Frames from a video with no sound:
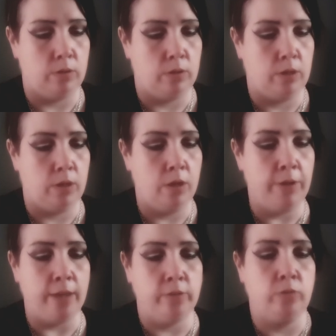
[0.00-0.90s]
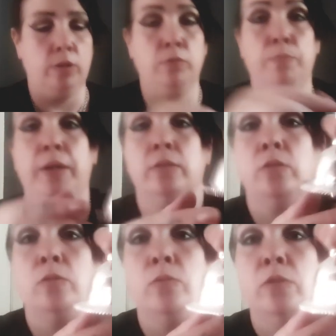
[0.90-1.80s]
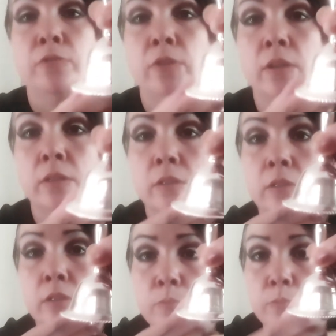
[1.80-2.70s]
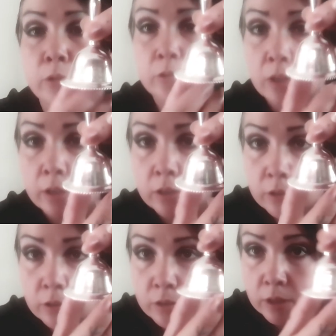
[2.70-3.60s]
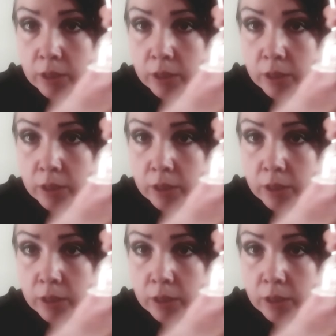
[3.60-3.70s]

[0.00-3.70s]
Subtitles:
Oh, it has got a little pentacle on the front. It's because I couldn't see it,